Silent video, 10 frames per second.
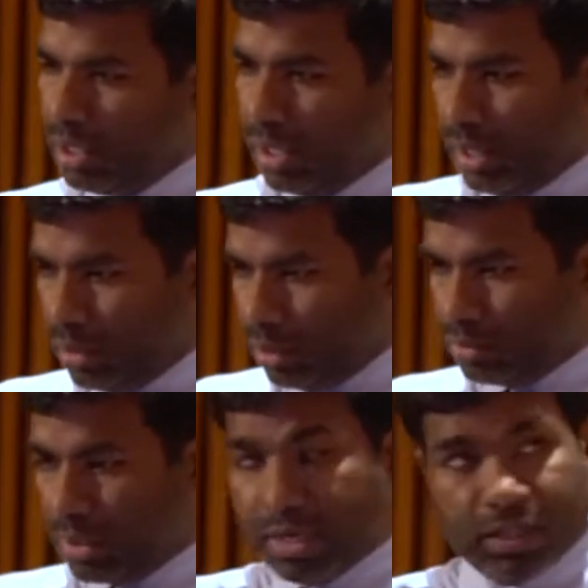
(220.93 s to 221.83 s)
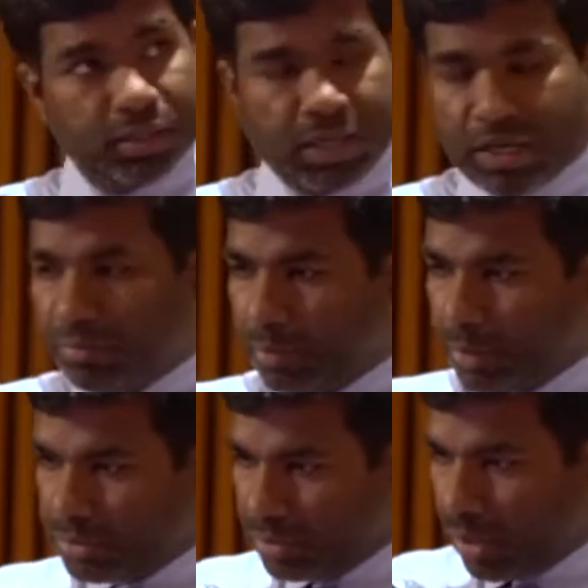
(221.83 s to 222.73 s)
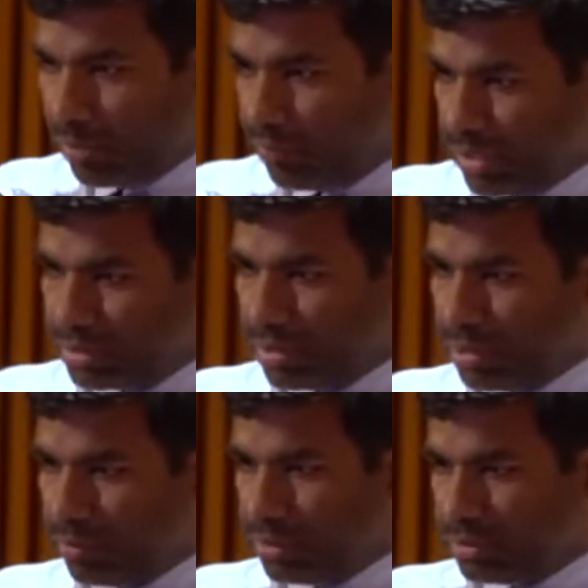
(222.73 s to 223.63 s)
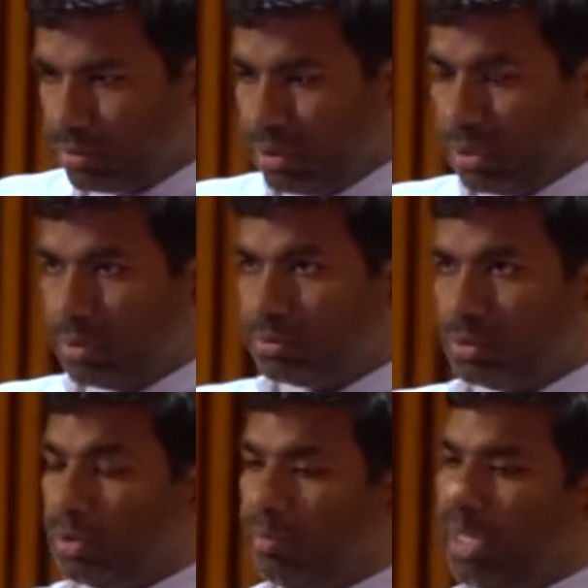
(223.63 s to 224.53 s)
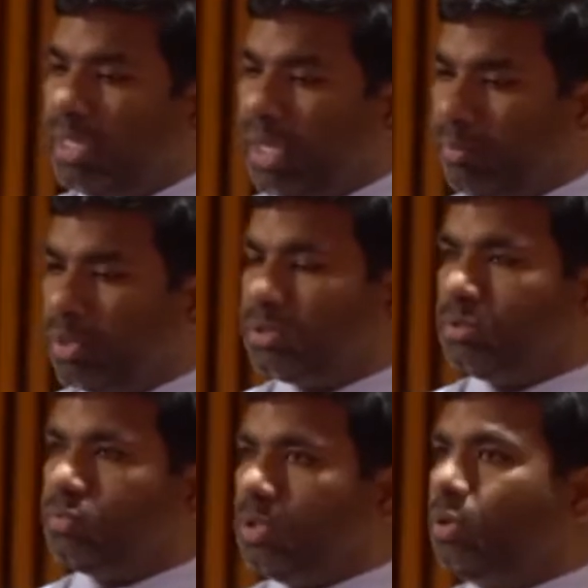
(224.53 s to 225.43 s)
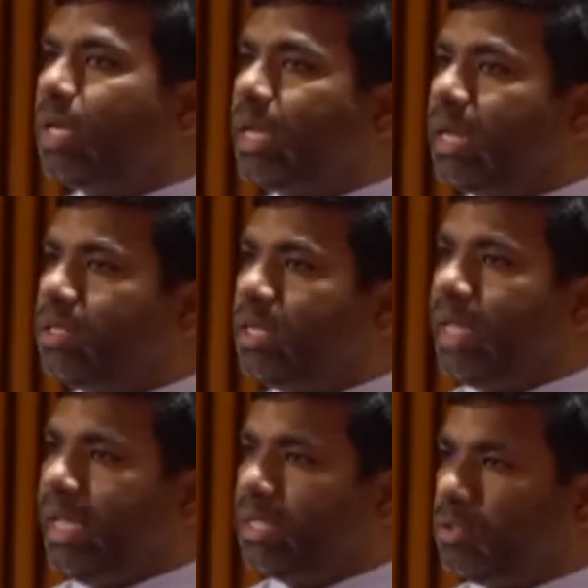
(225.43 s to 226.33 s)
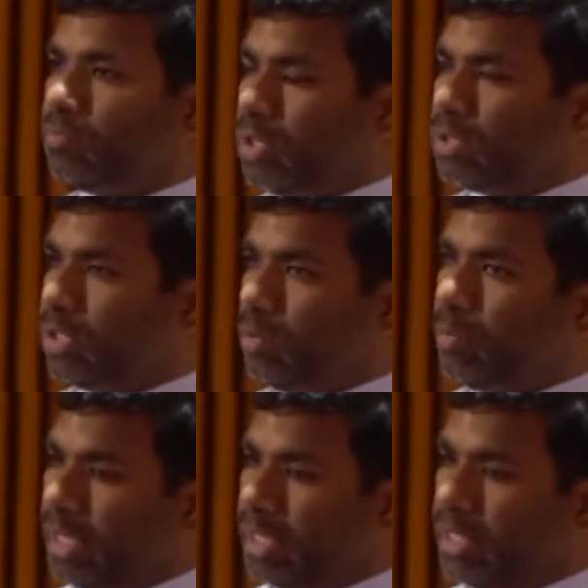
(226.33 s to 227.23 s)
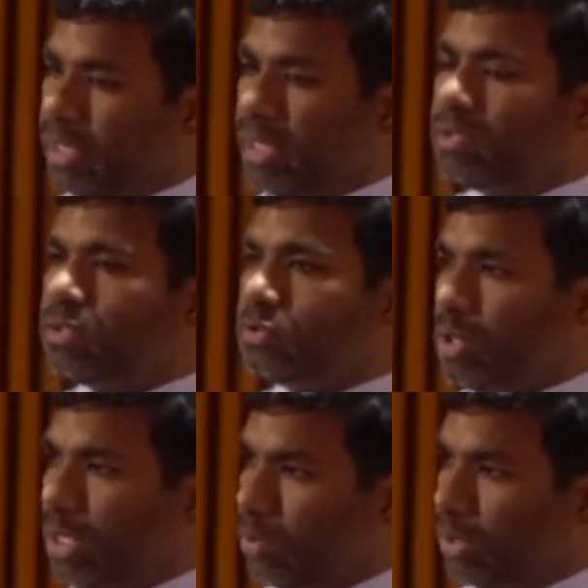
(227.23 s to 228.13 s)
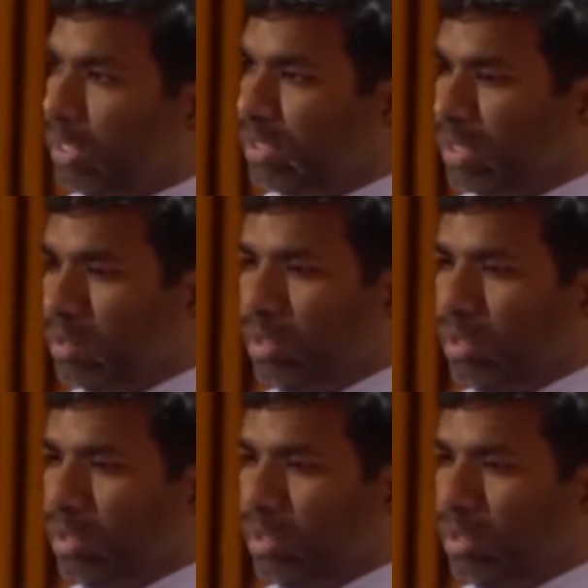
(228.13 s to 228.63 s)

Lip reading: and also getting the 95% confidence intervals. So the main hypothesis was looking at the age of onset of pancreatic cancer. So I looked at the